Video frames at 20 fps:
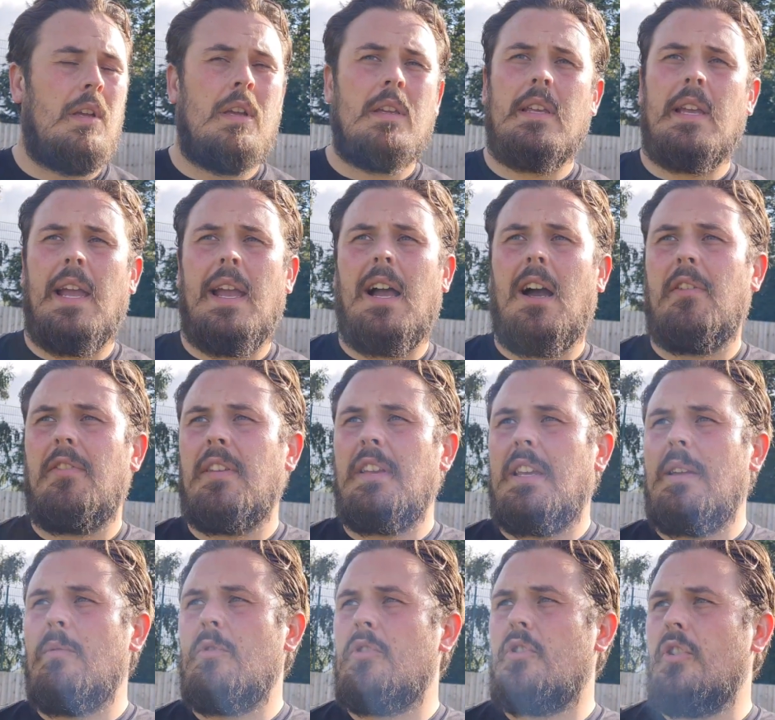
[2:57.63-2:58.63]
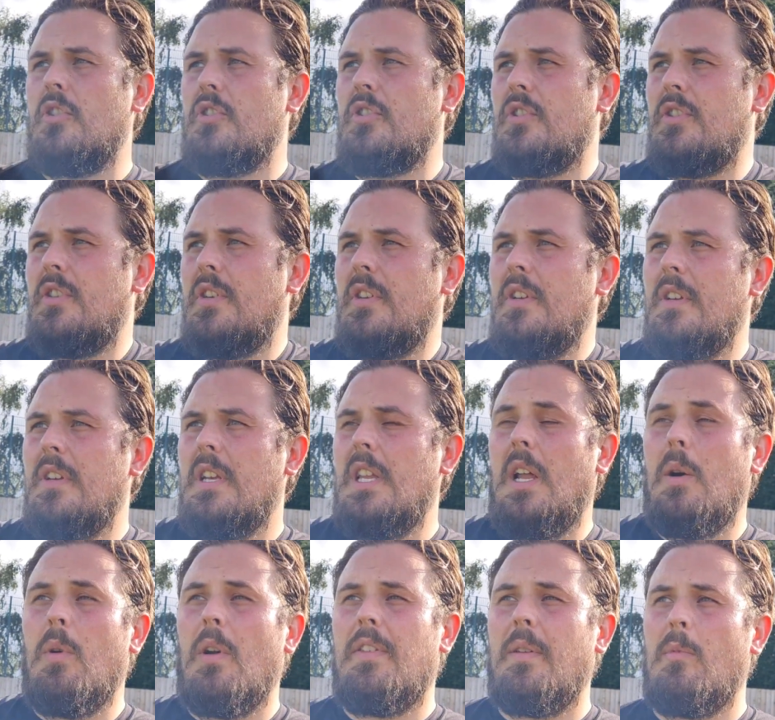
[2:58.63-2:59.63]
Yeah, I think it was just, you
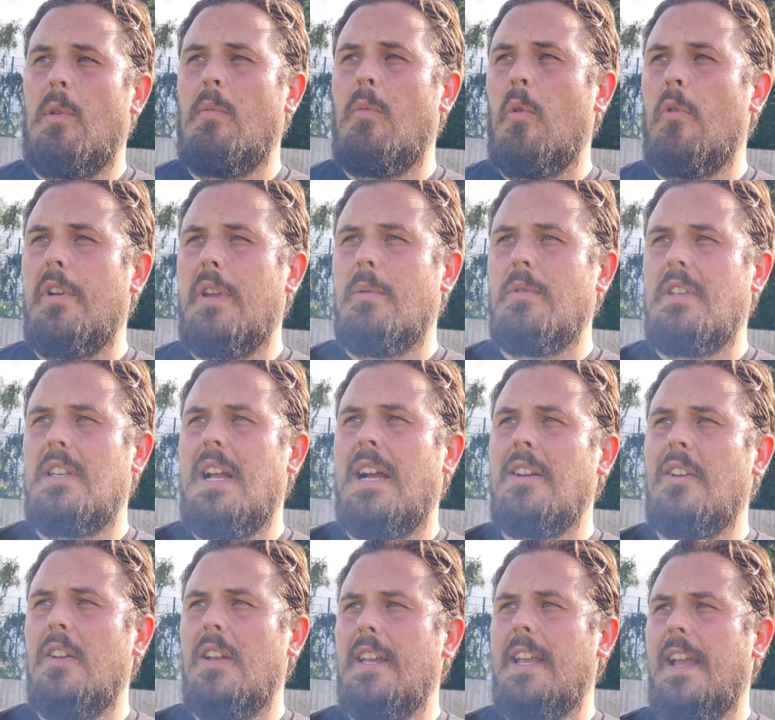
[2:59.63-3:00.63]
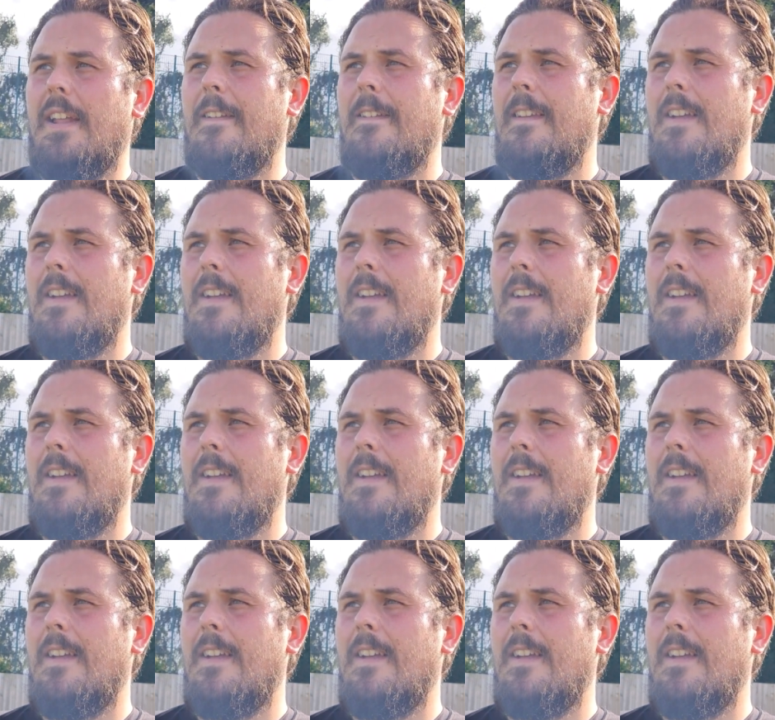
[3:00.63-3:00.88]
know, I think we were worried it was his ankle again.